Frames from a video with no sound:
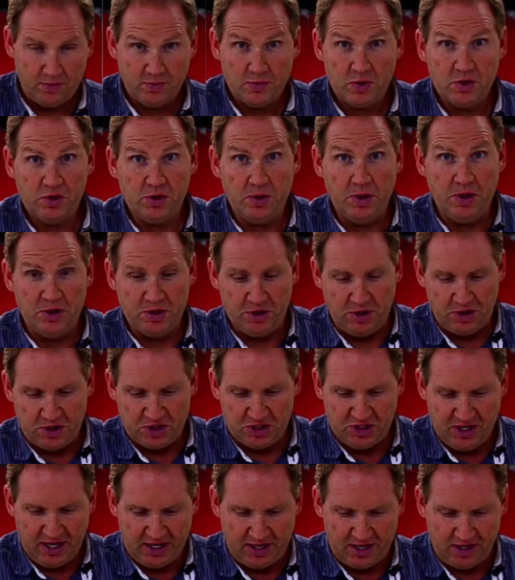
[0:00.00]
So here's our
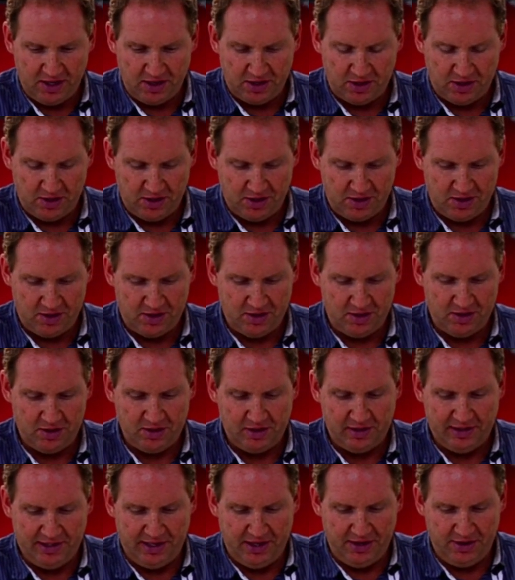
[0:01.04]
second
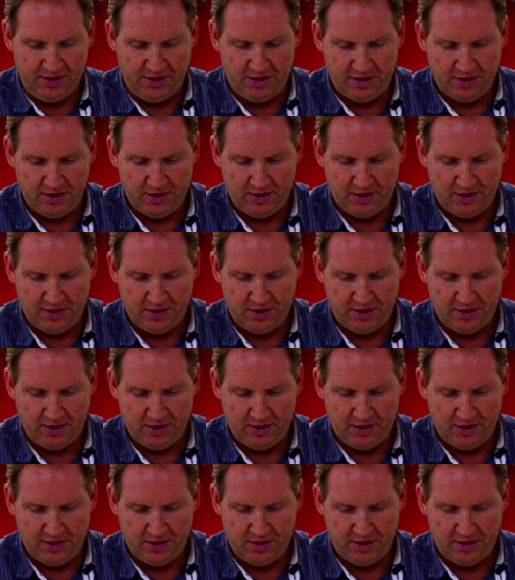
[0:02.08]
liter.